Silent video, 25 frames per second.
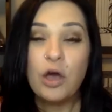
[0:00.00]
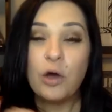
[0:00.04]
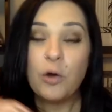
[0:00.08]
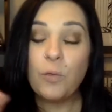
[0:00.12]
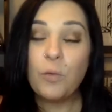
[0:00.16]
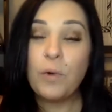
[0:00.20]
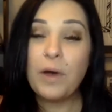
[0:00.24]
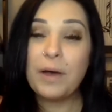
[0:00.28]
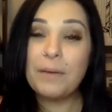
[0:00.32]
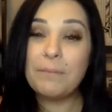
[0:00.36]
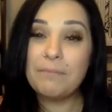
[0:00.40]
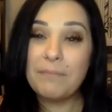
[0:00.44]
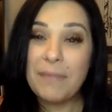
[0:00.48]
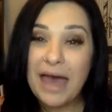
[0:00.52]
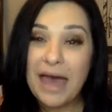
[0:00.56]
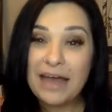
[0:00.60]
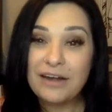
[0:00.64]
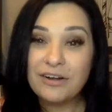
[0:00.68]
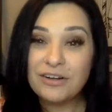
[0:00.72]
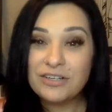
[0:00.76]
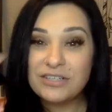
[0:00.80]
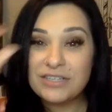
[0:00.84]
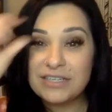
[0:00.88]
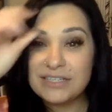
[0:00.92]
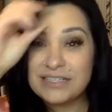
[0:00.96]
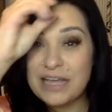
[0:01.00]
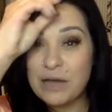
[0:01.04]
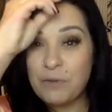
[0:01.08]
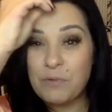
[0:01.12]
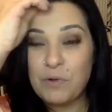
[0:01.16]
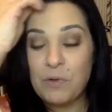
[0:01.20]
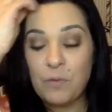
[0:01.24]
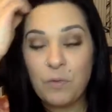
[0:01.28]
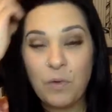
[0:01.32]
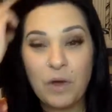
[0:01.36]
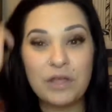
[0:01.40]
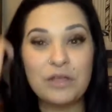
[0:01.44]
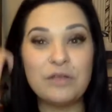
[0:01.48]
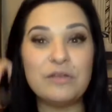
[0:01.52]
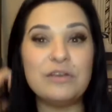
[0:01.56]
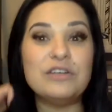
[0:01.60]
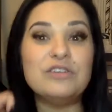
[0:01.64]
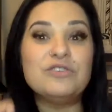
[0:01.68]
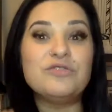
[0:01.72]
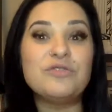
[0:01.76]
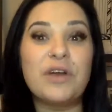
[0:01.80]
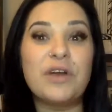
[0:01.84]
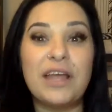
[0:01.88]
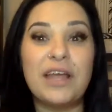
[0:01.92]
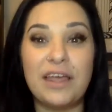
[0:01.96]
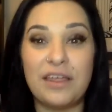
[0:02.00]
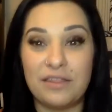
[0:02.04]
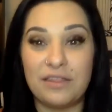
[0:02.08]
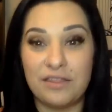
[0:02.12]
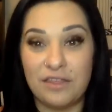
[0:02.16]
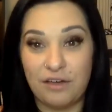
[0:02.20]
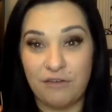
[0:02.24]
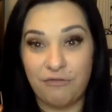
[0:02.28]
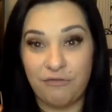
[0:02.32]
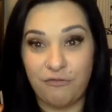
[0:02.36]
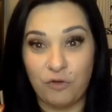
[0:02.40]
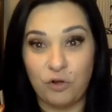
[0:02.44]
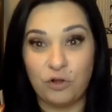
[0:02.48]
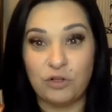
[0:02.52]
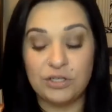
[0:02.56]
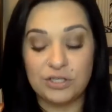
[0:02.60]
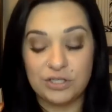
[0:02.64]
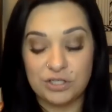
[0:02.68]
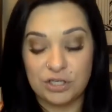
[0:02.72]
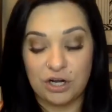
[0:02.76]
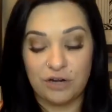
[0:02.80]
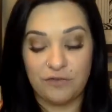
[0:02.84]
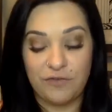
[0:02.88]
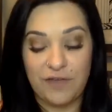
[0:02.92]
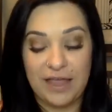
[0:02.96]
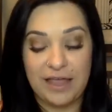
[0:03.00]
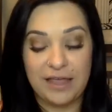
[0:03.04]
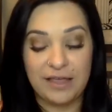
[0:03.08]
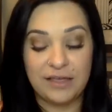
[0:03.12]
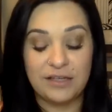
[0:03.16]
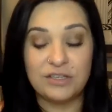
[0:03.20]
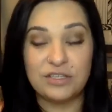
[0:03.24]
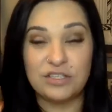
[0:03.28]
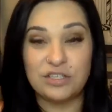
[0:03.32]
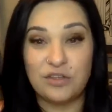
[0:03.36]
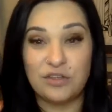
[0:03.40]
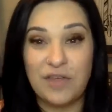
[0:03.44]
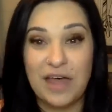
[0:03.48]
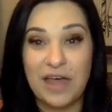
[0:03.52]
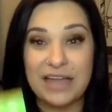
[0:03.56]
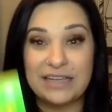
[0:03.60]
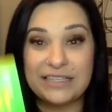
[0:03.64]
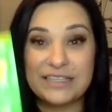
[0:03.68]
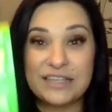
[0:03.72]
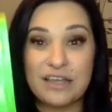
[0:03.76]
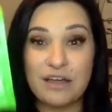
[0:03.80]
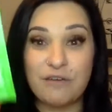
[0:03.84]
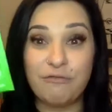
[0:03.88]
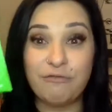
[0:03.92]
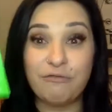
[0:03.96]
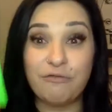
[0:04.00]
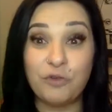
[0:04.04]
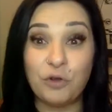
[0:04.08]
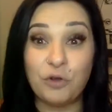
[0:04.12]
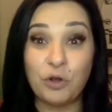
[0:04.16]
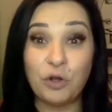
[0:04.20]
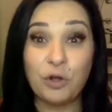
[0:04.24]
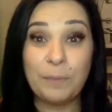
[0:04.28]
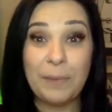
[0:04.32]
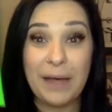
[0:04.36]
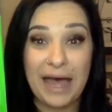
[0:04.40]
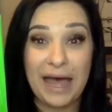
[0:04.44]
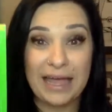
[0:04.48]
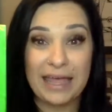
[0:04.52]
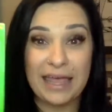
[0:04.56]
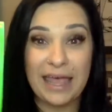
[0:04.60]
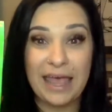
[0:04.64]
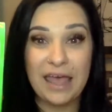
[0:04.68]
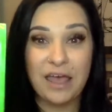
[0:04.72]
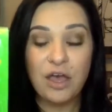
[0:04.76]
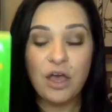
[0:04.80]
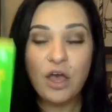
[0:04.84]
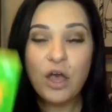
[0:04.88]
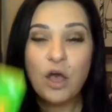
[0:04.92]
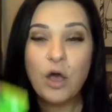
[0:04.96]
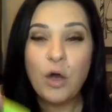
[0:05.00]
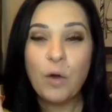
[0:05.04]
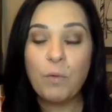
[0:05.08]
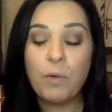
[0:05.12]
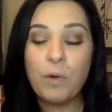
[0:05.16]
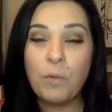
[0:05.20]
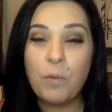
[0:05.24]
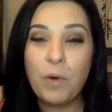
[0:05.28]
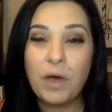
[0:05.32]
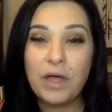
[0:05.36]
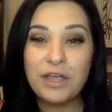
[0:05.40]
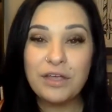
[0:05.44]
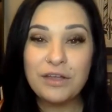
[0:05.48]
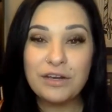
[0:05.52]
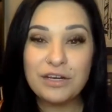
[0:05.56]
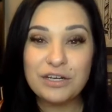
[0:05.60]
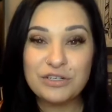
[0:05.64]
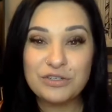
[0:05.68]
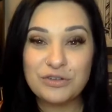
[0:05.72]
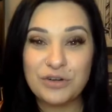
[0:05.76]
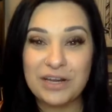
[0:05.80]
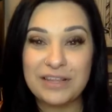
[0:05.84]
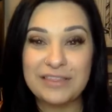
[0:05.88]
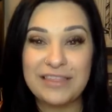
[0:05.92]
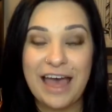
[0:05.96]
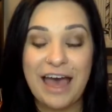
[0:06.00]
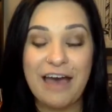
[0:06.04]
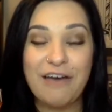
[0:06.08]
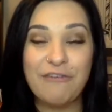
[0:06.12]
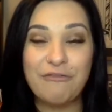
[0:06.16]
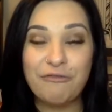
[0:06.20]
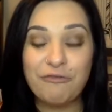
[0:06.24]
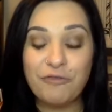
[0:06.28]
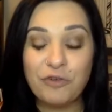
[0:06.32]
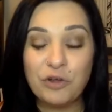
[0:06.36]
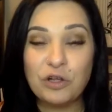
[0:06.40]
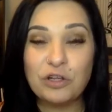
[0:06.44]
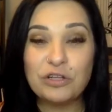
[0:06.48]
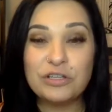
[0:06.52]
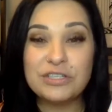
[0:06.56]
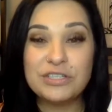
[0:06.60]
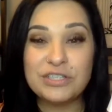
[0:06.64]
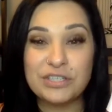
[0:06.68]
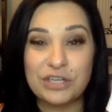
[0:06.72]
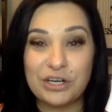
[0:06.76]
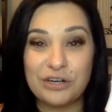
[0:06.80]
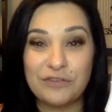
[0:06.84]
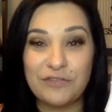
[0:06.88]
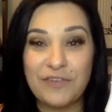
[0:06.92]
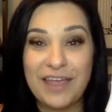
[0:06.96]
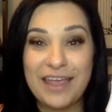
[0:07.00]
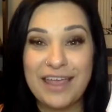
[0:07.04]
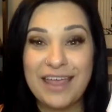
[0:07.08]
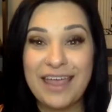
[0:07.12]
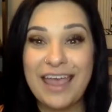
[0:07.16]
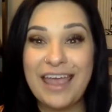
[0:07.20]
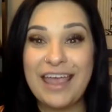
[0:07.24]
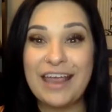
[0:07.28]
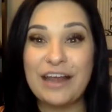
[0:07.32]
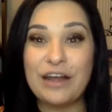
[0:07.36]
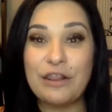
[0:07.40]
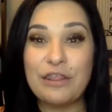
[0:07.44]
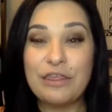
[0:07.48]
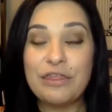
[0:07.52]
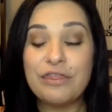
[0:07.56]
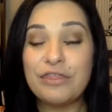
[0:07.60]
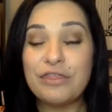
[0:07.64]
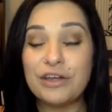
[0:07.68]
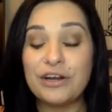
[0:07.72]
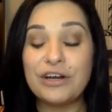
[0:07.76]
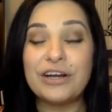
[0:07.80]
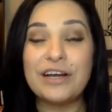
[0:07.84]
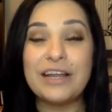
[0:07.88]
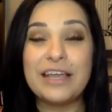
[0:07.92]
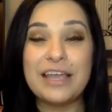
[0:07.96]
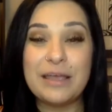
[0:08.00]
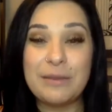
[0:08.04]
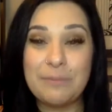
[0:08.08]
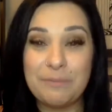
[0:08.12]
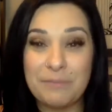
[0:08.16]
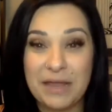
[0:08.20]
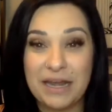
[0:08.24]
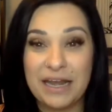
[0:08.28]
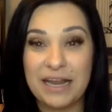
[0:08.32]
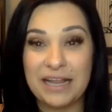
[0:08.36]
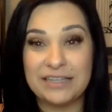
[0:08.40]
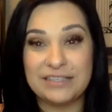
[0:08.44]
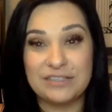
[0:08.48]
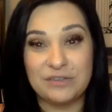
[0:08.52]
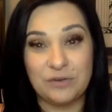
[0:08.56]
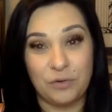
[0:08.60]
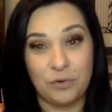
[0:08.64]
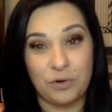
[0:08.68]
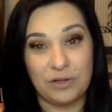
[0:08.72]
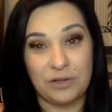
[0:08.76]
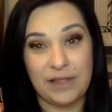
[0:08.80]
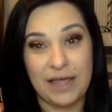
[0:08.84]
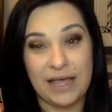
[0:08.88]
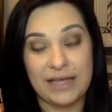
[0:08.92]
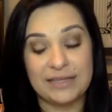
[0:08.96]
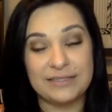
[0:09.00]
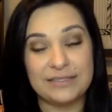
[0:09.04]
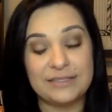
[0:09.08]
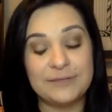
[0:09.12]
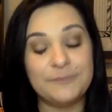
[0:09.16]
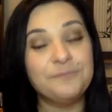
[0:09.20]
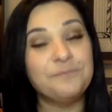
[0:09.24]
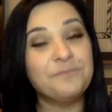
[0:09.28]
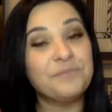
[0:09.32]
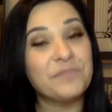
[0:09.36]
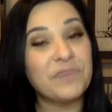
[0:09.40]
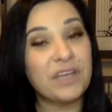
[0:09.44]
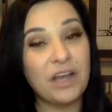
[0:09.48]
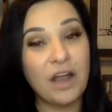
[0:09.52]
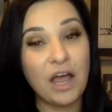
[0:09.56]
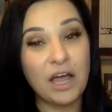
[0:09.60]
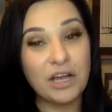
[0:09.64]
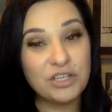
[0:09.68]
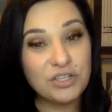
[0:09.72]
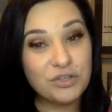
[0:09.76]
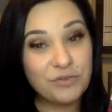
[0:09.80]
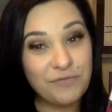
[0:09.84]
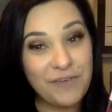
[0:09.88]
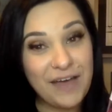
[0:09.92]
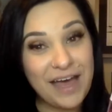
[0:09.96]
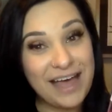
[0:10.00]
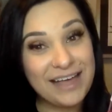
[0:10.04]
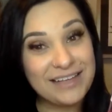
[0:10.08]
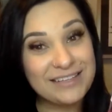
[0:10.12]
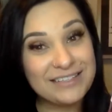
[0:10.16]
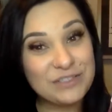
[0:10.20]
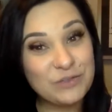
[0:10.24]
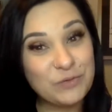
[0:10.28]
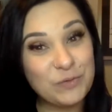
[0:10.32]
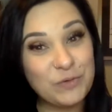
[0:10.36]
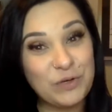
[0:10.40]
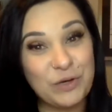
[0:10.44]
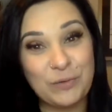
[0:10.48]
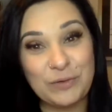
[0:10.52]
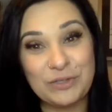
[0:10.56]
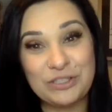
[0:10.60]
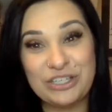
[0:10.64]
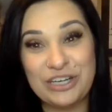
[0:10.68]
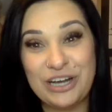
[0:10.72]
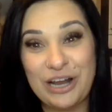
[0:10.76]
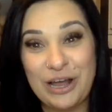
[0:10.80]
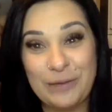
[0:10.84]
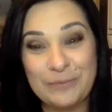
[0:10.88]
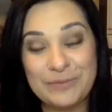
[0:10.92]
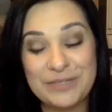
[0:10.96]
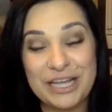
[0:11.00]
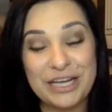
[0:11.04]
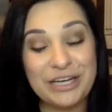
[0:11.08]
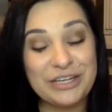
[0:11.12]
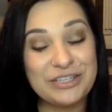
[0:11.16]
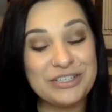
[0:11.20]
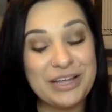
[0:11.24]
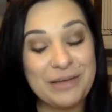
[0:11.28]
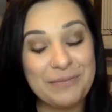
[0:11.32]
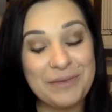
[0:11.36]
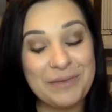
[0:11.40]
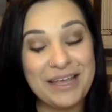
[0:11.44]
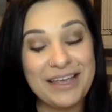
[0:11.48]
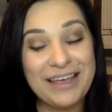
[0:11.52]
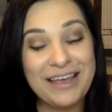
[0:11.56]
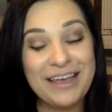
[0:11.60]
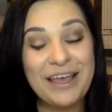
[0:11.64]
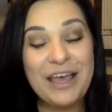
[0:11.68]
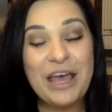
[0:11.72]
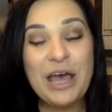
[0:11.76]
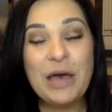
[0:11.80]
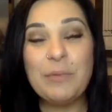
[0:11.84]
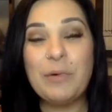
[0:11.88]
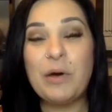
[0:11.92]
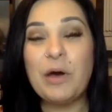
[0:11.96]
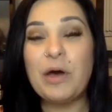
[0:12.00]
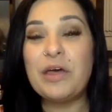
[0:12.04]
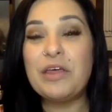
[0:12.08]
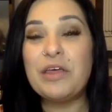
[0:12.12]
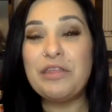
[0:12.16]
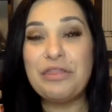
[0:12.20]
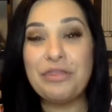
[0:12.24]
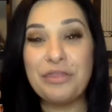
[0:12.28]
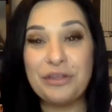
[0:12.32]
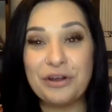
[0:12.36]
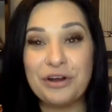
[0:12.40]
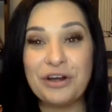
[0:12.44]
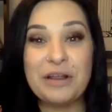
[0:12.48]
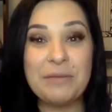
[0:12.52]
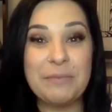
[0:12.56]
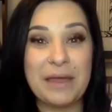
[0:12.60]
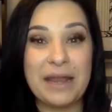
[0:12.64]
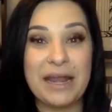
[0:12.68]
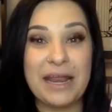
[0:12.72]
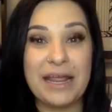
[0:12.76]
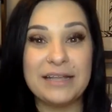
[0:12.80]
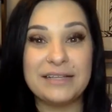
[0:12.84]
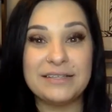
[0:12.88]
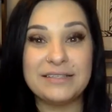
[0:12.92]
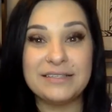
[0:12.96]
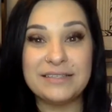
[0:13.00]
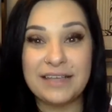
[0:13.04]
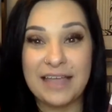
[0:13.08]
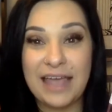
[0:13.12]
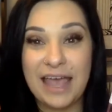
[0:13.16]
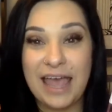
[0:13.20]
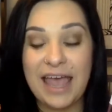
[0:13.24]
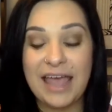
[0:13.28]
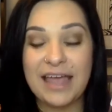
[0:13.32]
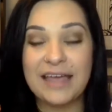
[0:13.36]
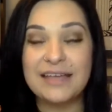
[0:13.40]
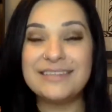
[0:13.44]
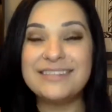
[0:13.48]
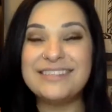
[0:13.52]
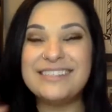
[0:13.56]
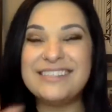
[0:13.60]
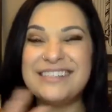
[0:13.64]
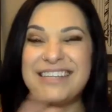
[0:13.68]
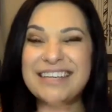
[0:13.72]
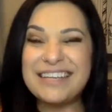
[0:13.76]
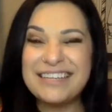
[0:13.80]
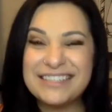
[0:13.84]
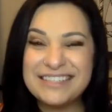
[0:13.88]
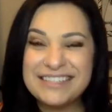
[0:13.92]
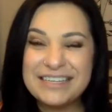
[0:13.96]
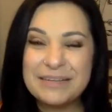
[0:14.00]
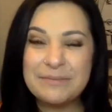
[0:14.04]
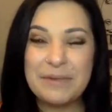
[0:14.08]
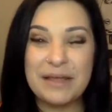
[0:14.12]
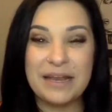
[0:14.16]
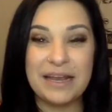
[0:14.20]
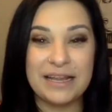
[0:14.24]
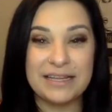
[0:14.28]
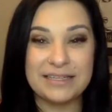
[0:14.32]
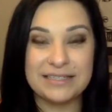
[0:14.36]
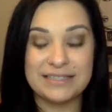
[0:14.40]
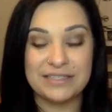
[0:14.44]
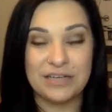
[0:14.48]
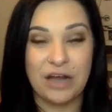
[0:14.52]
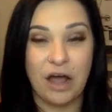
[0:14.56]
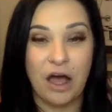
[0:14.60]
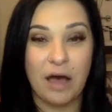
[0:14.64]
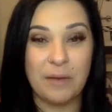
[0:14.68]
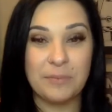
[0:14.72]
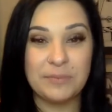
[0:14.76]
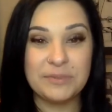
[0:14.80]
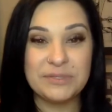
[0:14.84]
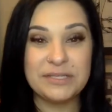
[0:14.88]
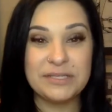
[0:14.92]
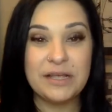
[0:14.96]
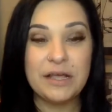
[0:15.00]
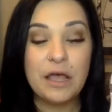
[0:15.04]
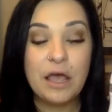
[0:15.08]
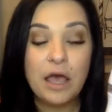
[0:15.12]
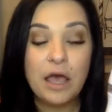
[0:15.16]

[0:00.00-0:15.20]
What matters is that we want you to drink the full serving. So that's the full packet. We want you to drink that full serving in 30 minutes or less. Not too fast. We don't want you to upset your tummy, but 30 minutes. Okay. 60 minutes tops.